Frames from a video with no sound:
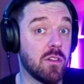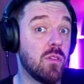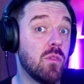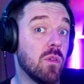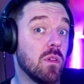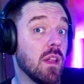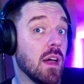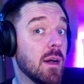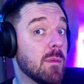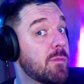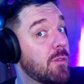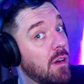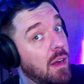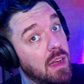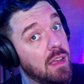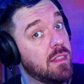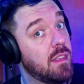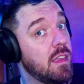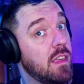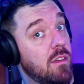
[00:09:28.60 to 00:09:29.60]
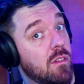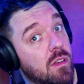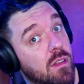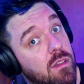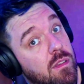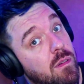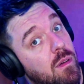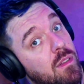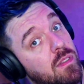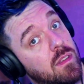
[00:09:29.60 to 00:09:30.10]
cool upgrade that you
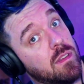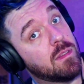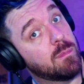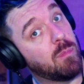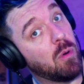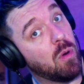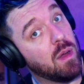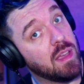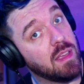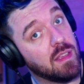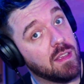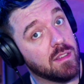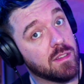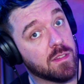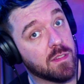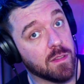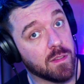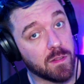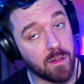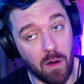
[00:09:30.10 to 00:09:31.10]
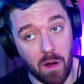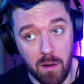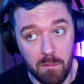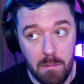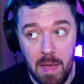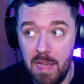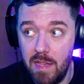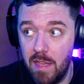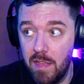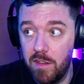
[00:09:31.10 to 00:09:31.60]
could do at this point is to start
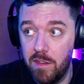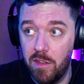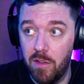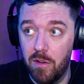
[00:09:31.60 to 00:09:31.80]
making